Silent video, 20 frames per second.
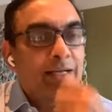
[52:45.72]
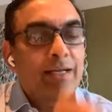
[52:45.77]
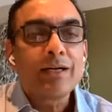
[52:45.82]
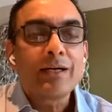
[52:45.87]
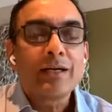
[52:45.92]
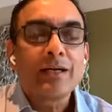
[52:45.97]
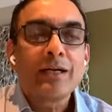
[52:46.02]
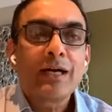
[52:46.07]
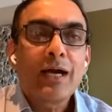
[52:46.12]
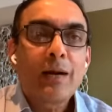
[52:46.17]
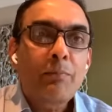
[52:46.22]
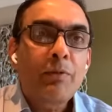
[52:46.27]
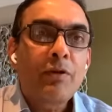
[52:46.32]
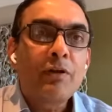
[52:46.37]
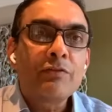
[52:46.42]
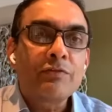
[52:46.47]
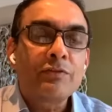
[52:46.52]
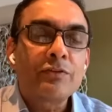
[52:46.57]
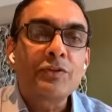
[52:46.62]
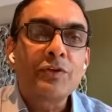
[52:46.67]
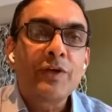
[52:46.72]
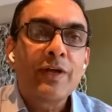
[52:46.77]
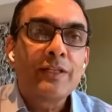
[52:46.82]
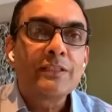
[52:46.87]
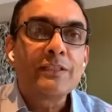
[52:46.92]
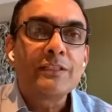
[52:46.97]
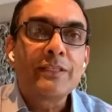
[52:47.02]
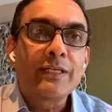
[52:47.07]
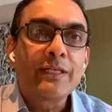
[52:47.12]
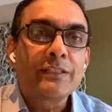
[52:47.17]
think a couple of
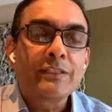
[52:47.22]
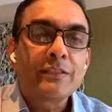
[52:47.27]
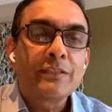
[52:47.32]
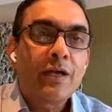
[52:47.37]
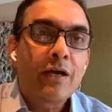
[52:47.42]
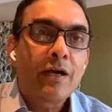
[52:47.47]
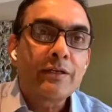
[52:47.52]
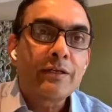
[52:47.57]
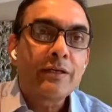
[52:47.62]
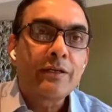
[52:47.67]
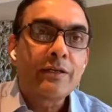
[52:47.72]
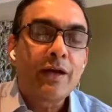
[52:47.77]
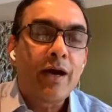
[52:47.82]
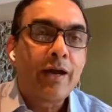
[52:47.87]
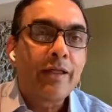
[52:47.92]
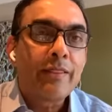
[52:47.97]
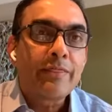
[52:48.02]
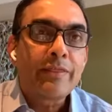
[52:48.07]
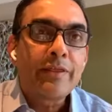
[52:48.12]
trends that started, I